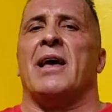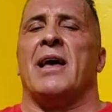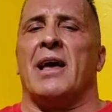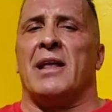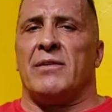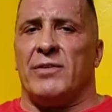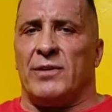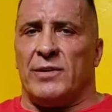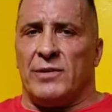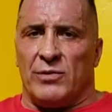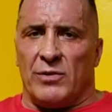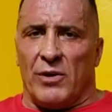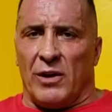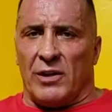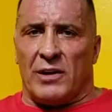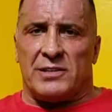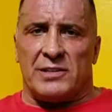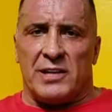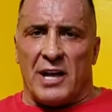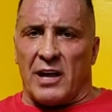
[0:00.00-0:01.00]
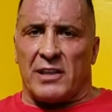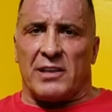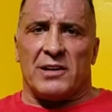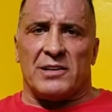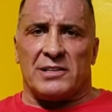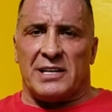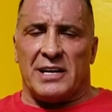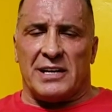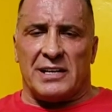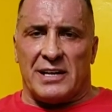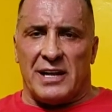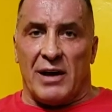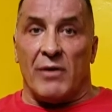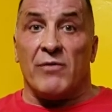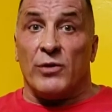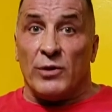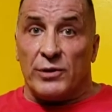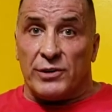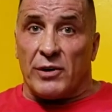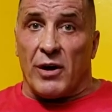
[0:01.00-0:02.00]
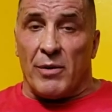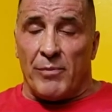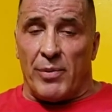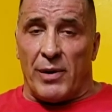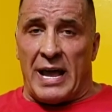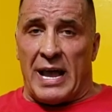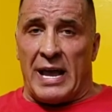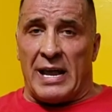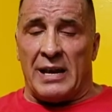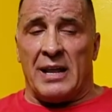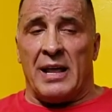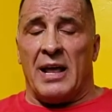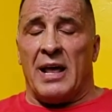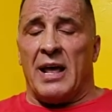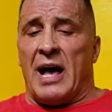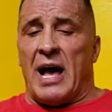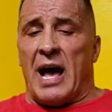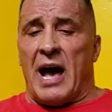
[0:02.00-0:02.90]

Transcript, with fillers: And to all those doctors that uh, would complain,